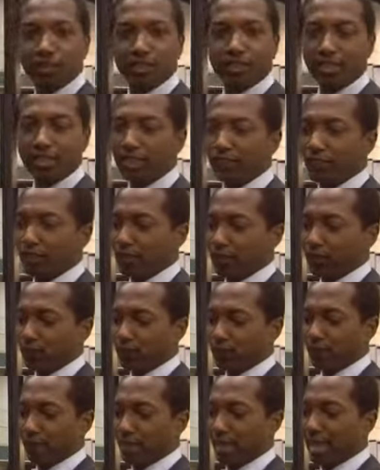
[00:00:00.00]
Stephen,
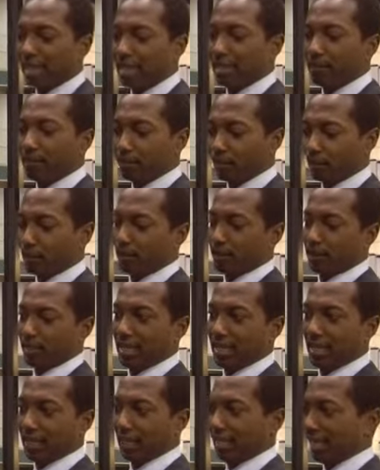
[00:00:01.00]
we're at a booth
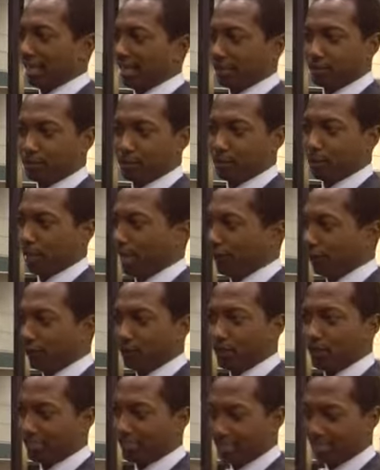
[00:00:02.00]
that I'm sure
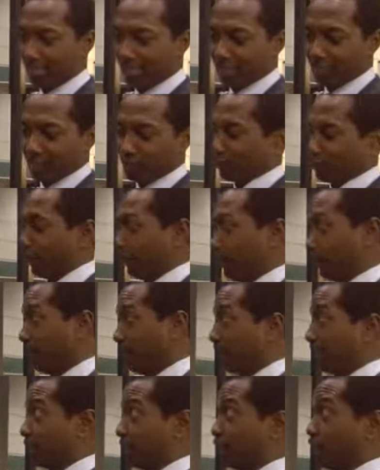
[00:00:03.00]
everyone can get into,
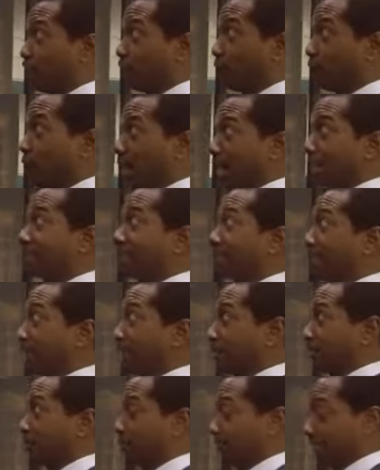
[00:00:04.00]
and it's called Wine Keep.